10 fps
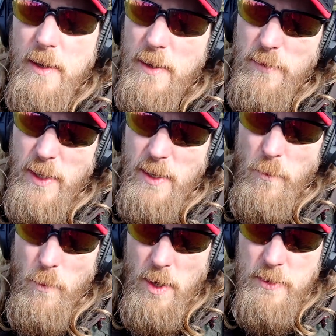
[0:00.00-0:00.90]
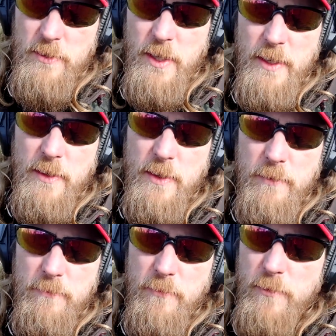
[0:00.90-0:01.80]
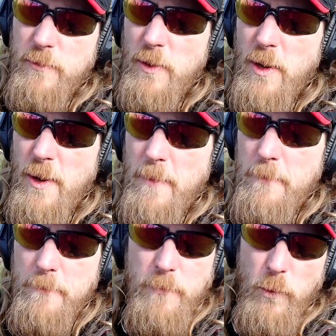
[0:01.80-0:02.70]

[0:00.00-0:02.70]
I've got a one cent from,